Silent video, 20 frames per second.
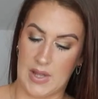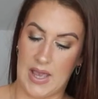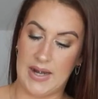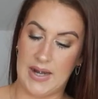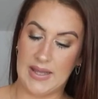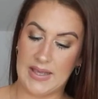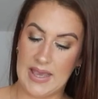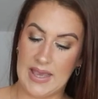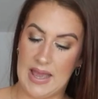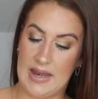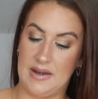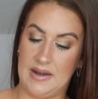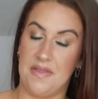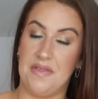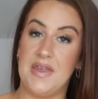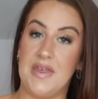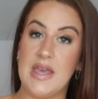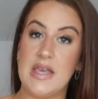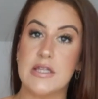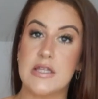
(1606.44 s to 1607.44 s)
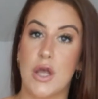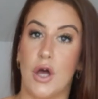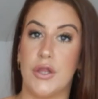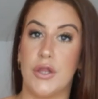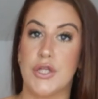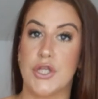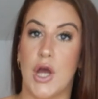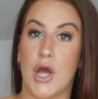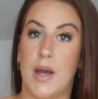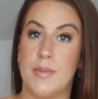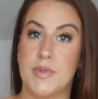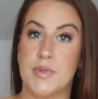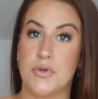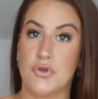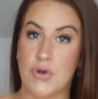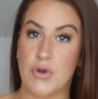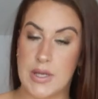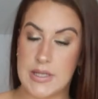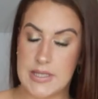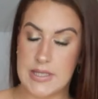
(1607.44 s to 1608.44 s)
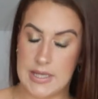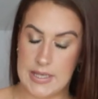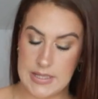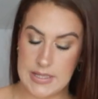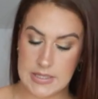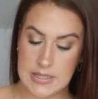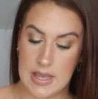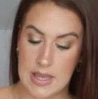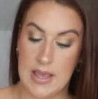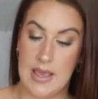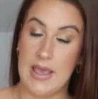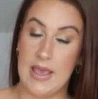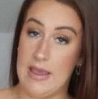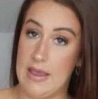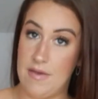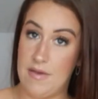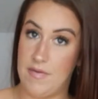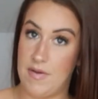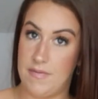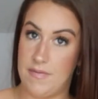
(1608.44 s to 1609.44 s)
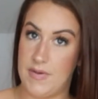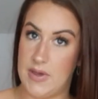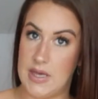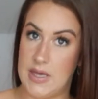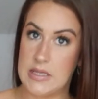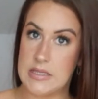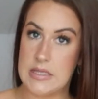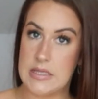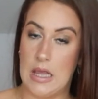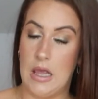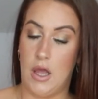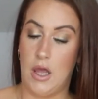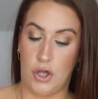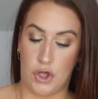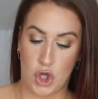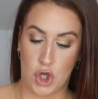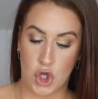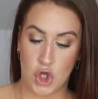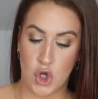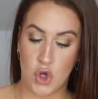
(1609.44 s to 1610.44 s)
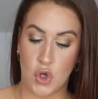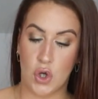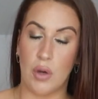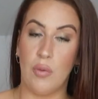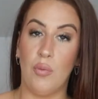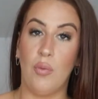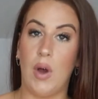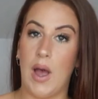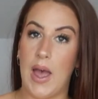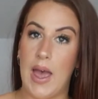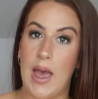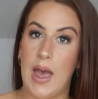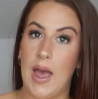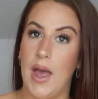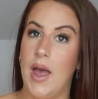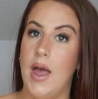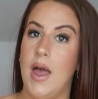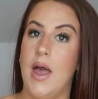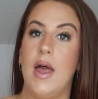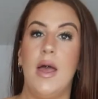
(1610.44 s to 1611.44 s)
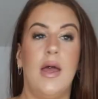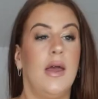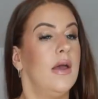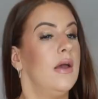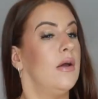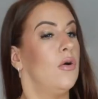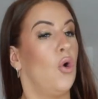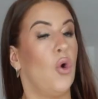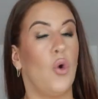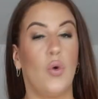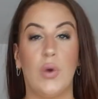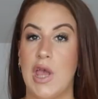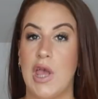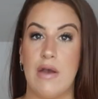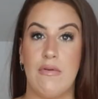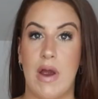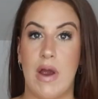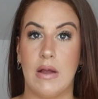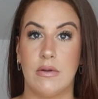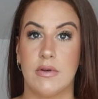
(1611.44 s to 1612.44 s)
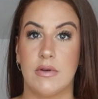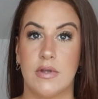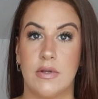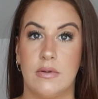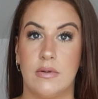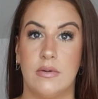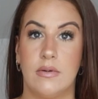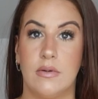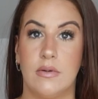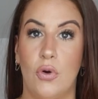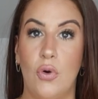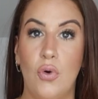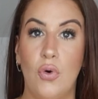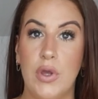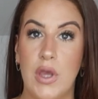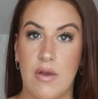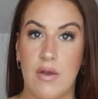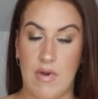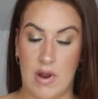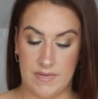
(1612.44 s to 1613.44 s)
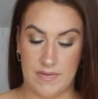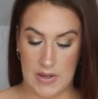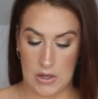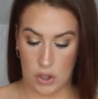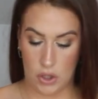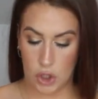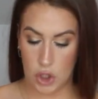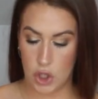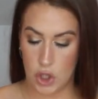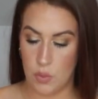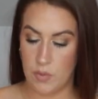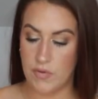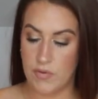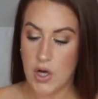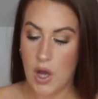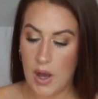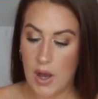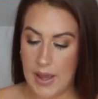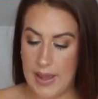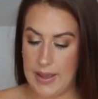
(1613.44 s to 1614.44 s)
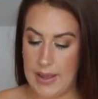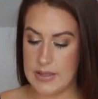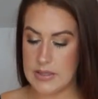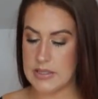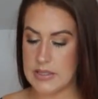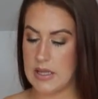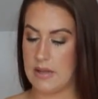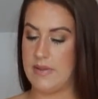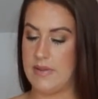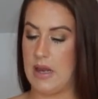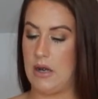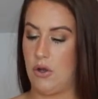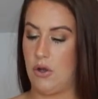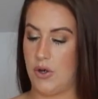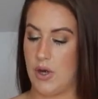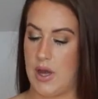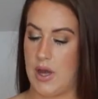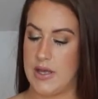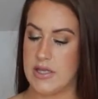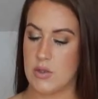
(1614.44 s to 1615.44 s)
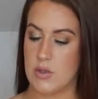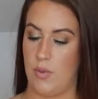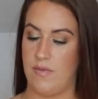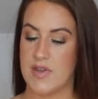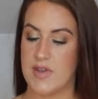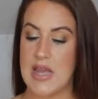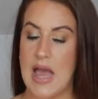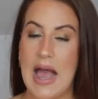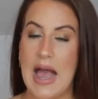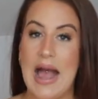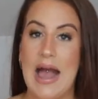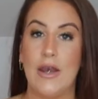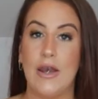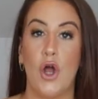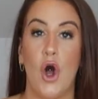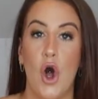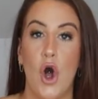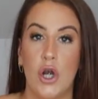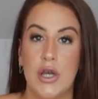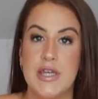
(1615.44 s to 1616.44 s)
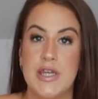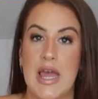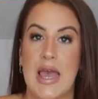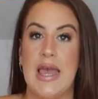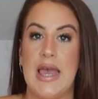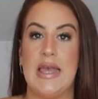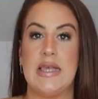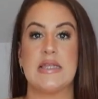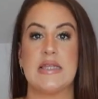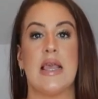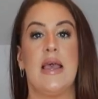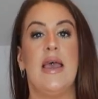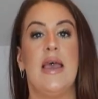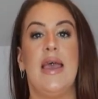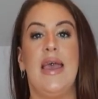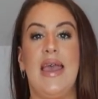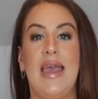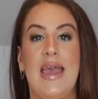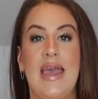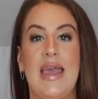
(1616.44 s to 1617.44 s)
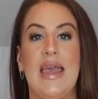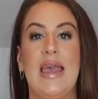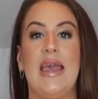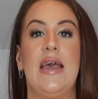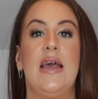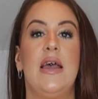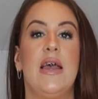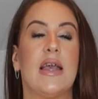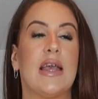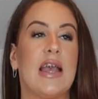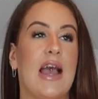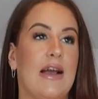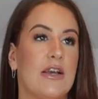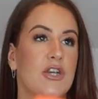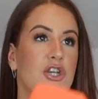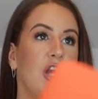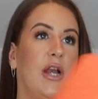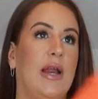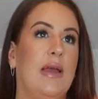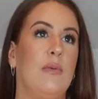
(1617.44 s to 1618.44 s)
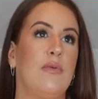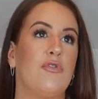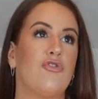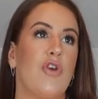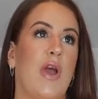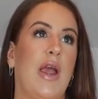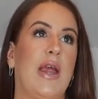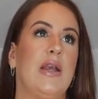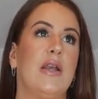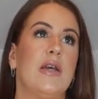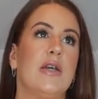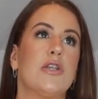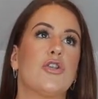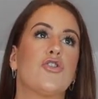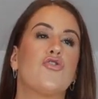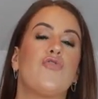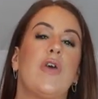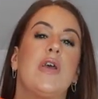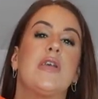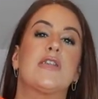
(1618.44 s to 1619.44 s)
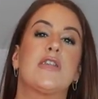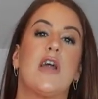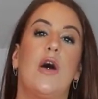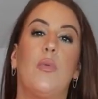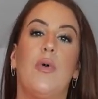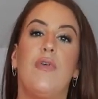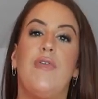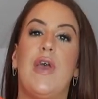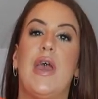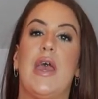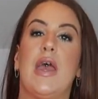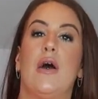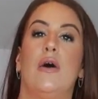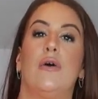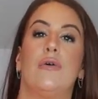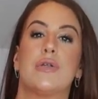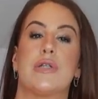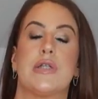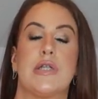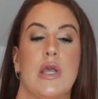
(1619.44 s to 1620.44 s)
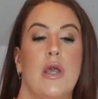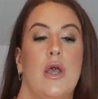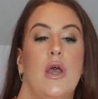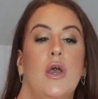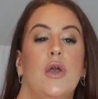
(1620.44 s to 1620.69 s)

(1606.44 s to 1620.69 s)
And again, these are the types of dresses, if it fits, that you can wear all year round. All year round, they look cute with tights, they look nice with tan, holidays, here, casually with trainers, dressed up with heels.